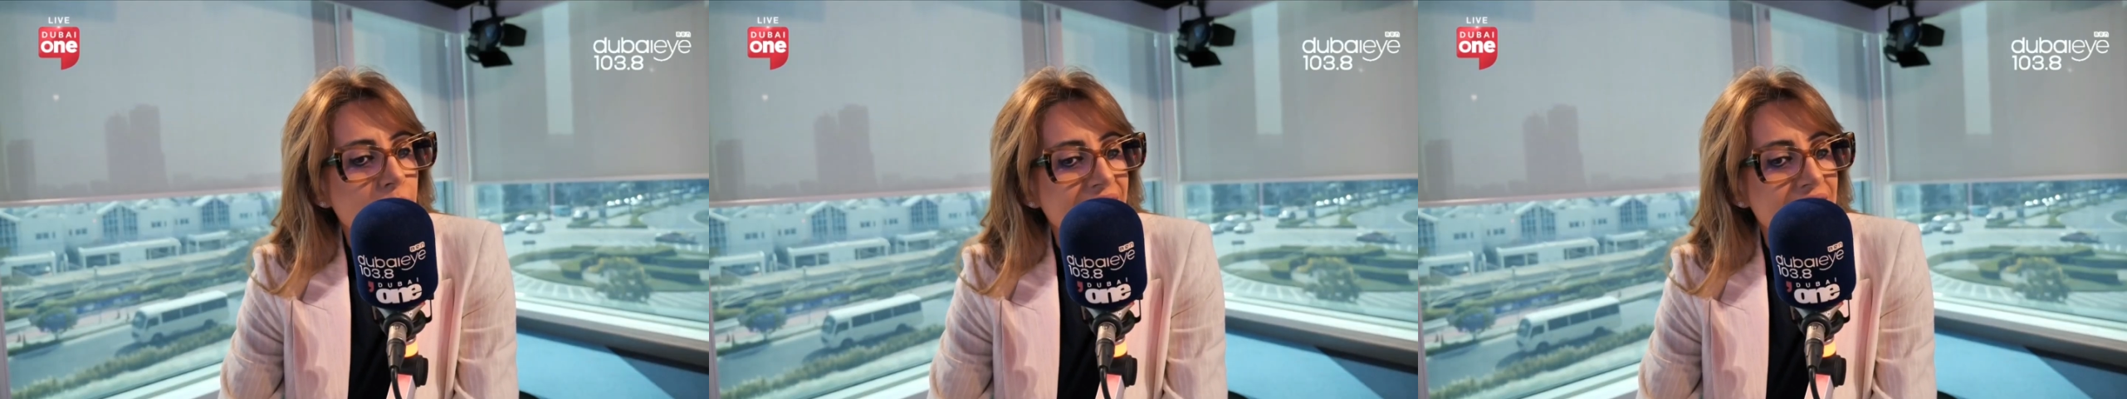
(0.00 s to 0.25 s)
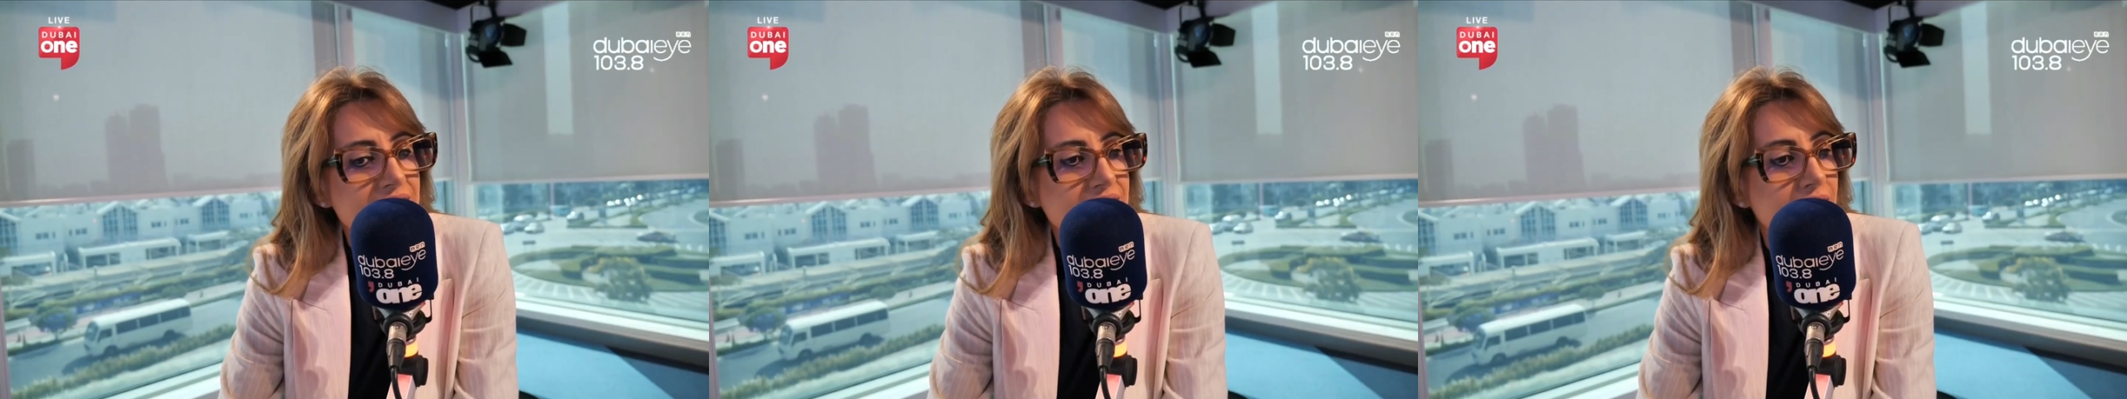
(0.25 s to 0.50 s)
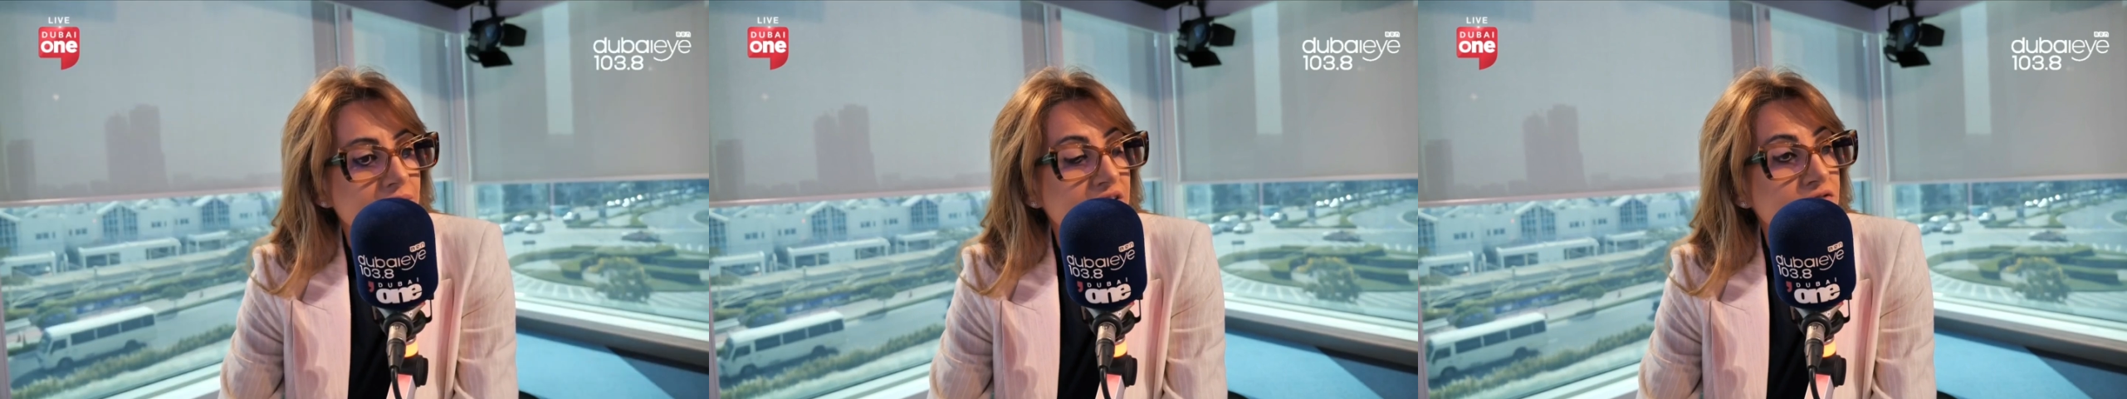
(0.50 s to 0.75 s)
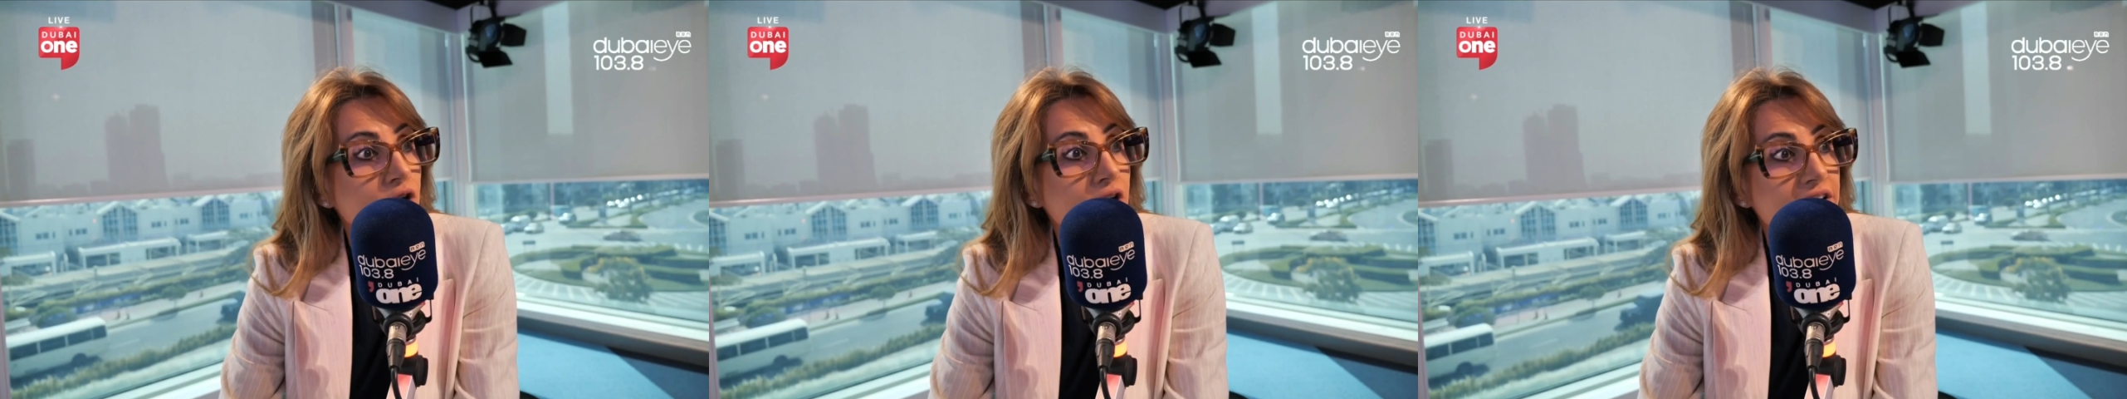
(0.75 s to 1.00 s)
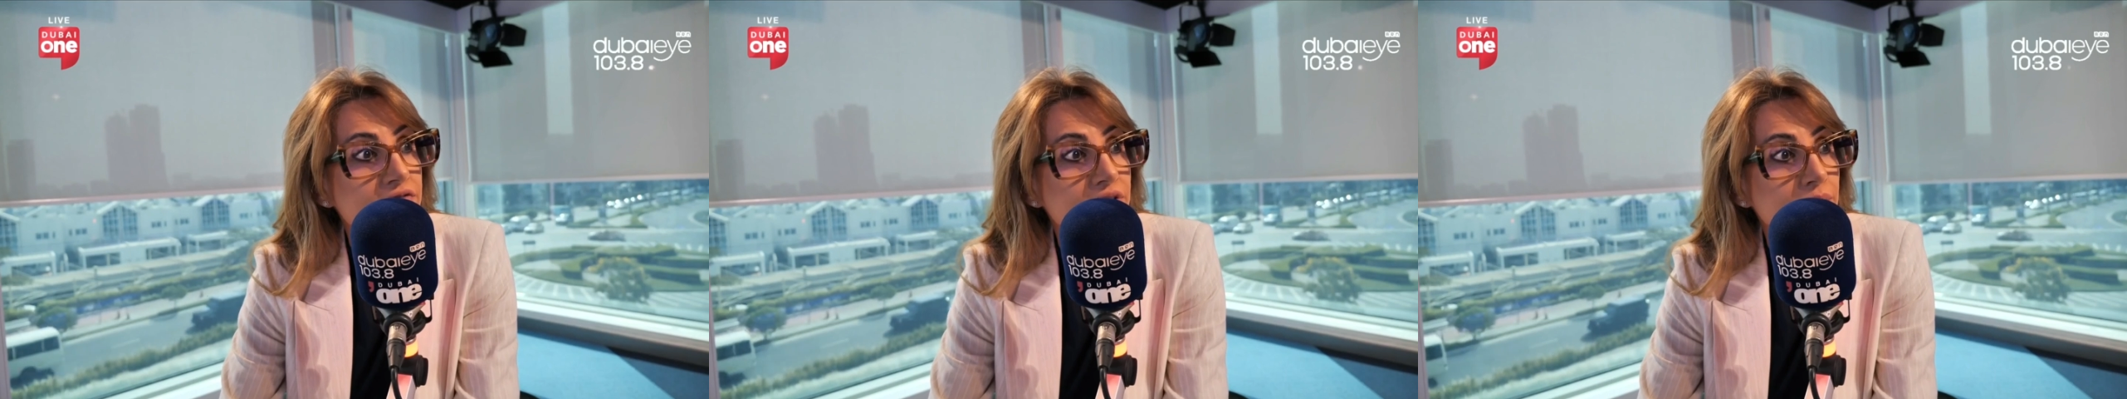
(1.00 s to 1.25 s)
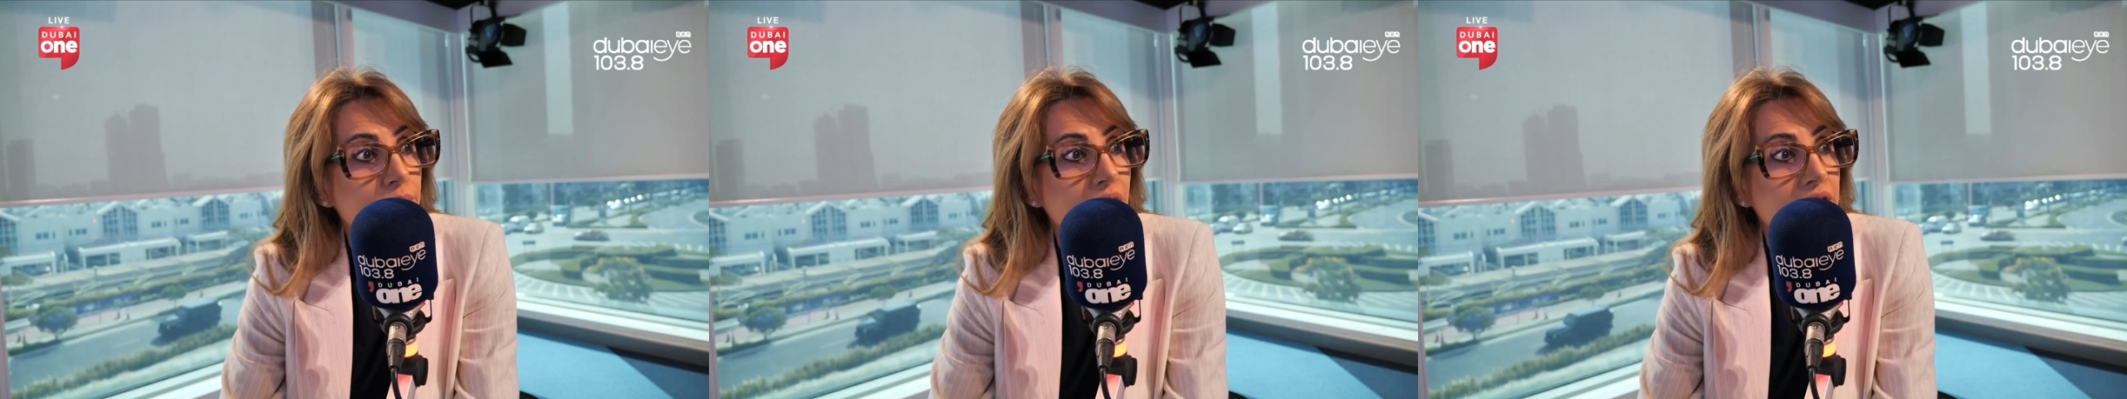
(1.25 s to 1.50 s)
built something for
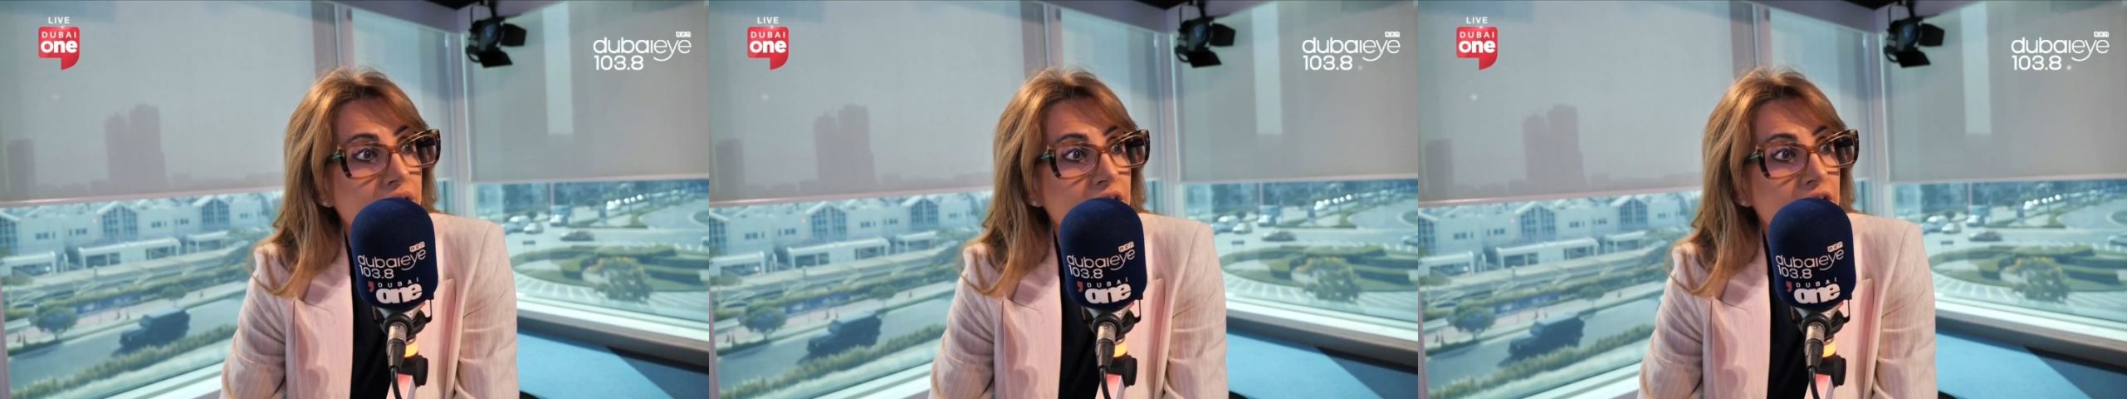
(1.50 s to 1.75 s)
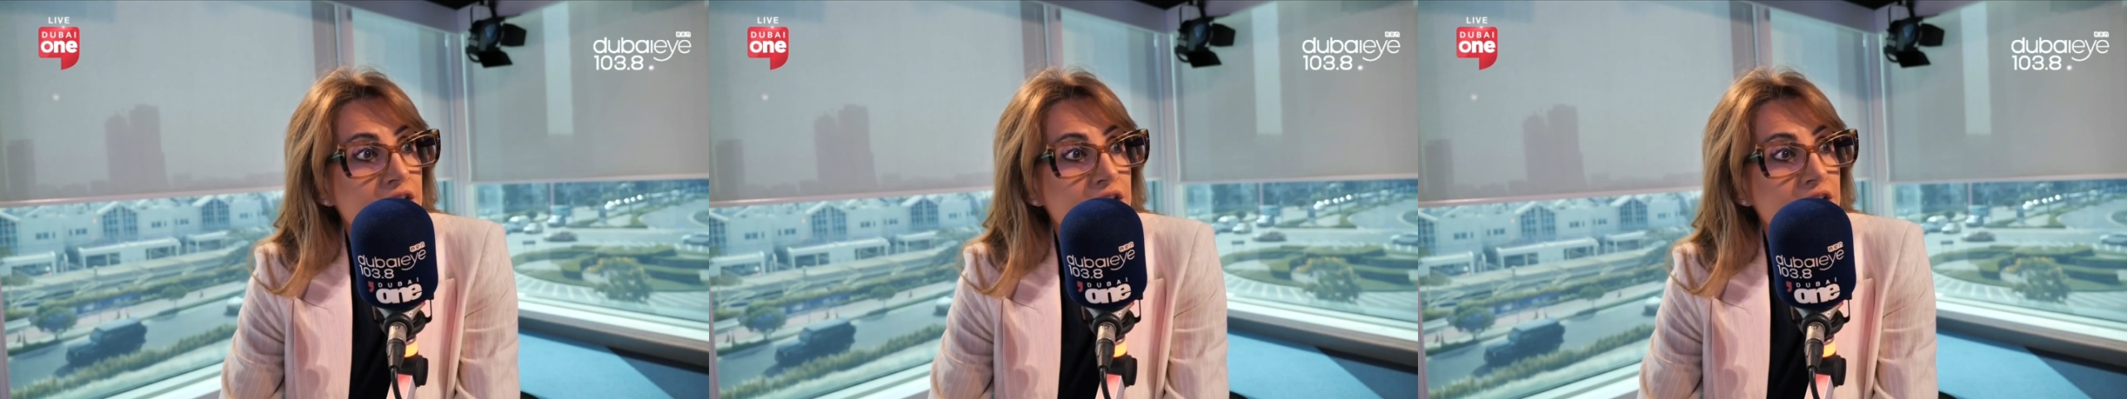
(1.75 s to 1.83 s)
everyone.